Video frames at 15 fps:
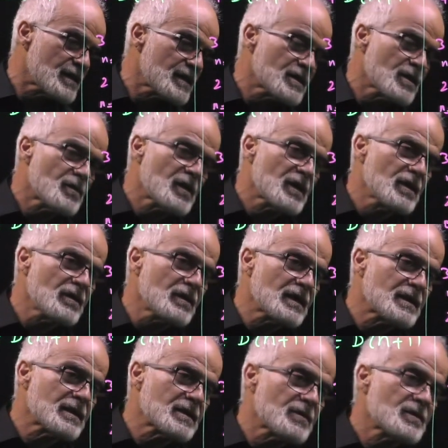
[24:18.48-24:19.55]
the tip here, and
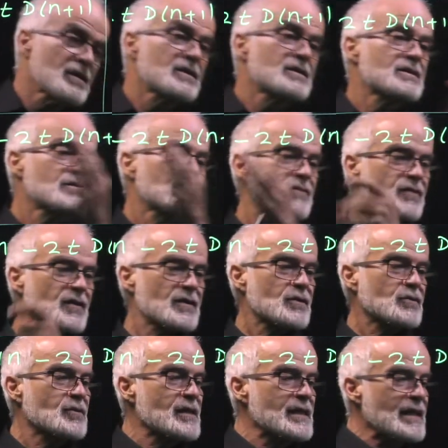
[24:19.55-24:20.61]
the tip here is even farther
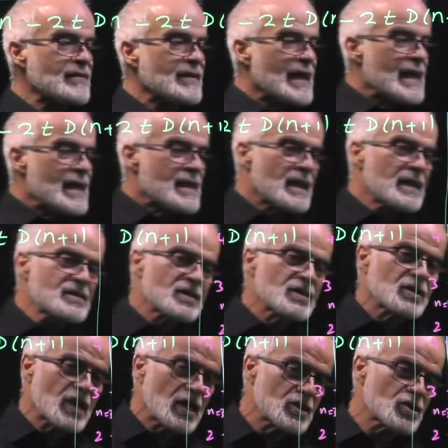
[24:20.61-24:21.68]
to the left, that's
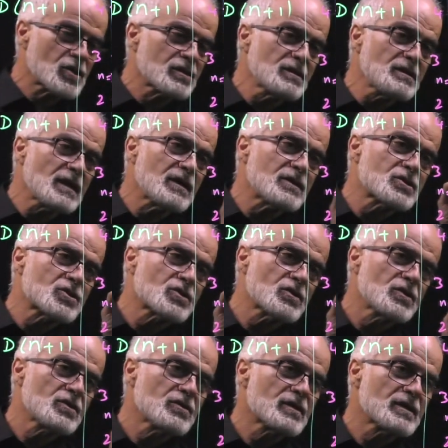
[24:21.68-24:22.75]
intentional. I'll show
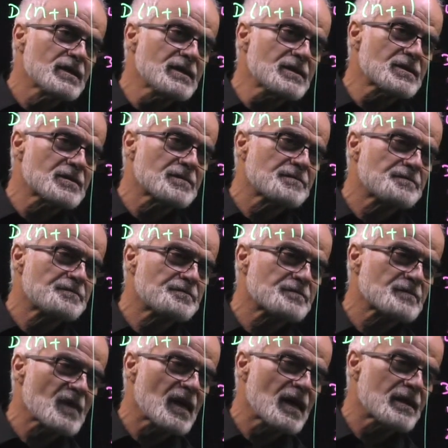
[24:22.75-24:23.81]
you this,
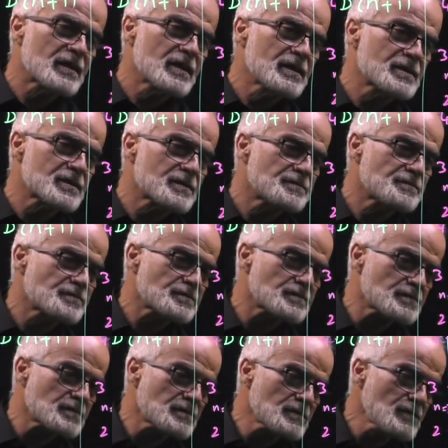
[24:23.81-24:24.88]
that this,
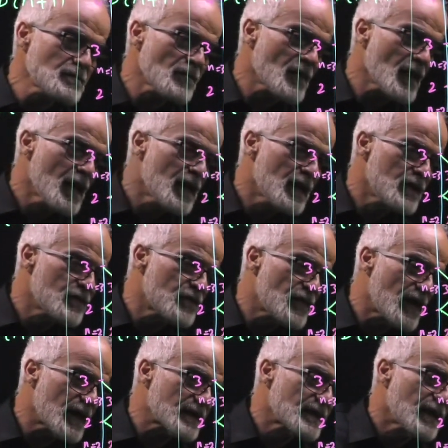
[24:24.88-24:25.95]
in
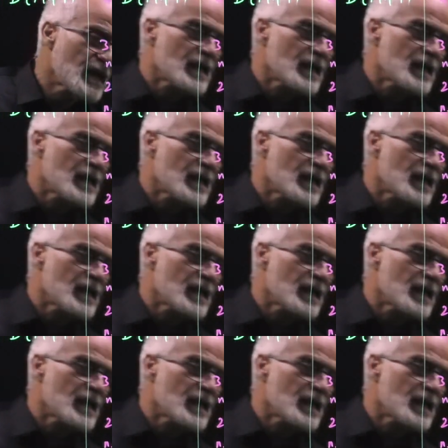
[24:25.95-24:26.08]
fact,